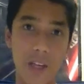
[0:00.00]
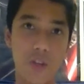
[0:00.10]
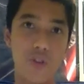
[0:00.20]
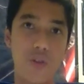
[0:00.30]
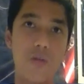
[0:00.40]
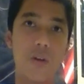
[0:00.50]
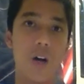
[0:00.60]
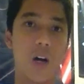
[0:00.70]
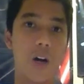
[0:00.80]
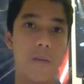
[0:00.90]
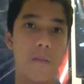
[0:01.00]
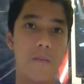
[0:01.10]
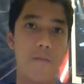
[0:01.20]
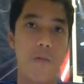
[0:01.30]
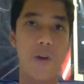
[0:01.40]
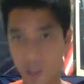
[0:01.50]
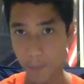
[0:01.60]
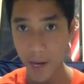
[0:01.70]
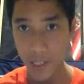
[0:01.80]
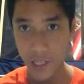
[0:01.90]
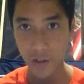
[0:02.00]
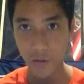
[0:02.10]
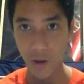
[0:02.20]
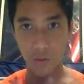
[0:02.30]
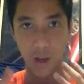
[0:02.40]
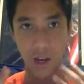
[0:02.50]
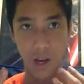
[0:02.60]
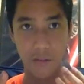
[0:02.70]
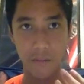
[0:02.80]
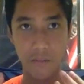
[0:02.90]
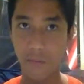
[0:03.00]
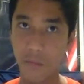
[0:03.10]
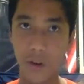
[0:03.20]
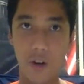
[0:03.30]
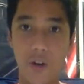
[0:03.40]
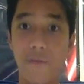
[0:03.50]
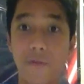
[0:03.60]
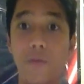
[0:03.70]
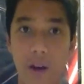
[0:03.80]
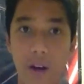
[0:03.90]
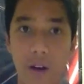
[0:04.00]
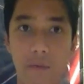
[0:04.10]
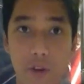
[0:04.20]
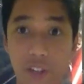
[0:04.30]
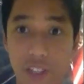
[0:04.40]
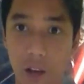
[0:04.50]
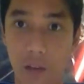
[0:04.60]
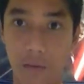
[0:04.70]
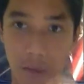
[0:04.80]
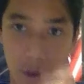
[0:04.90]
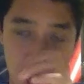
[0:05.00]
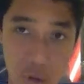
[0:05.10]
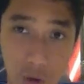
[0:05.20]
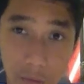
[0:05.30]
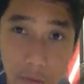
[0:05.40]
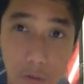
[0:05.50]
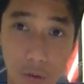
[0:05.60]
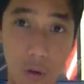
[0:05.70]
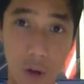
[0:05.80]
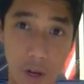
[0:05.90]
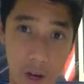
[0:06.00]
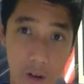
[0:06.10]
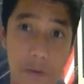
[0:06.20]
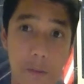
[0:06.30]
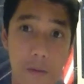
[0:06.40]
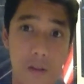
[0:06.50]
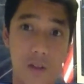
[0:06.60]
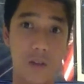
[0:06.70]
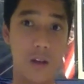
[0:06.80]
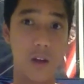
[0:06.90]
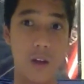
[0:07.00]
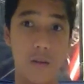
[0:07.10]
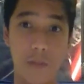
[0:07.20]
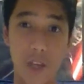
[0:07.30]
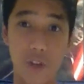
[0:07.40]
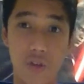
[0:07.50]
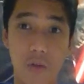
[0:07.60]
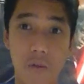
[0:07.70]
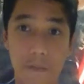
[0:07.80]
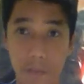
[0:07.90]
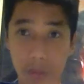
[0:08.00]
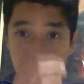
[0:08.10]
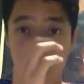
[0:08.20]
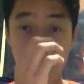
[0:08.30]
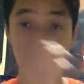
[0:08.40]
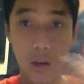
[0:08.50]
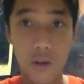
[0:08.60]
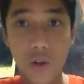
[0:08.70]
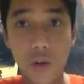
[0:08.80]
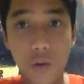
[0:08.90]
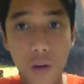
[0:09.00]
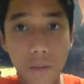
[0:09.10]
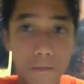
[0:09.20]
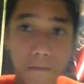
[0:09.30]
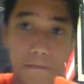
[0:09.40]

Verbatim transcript: intro, um, which is my secret. You can't know. You have to find out for yourself. You can't follow all the other people's uh, intro. So um,